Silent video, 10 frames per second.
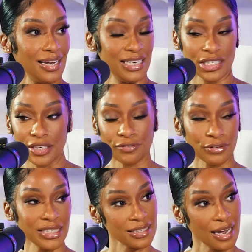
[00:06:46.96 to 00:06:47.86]
And she
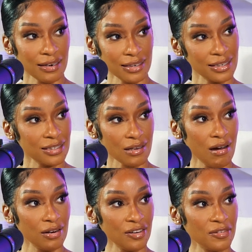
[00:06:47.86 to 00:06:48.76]
freestyled against
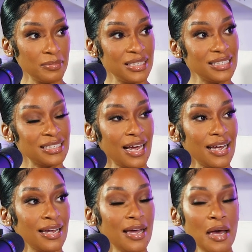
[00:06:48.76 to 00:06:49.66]
all of them, and it's
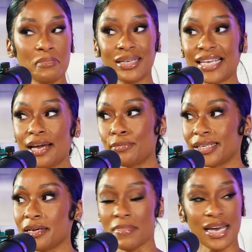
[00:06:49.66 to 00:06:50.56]
like, but they
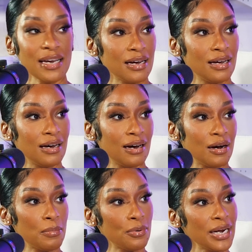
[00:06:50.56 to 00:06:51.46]
wouldn't make
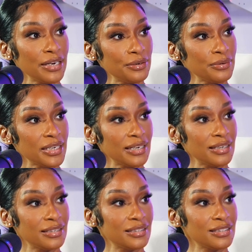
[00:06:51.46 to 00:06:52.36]
a boy do that.
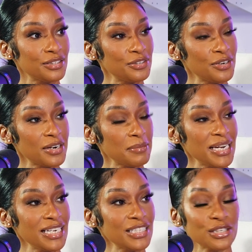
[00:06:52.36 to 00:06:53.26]
You know what I
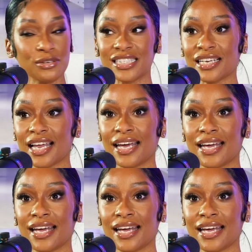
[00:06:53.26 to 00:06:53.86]
mean? So it's like...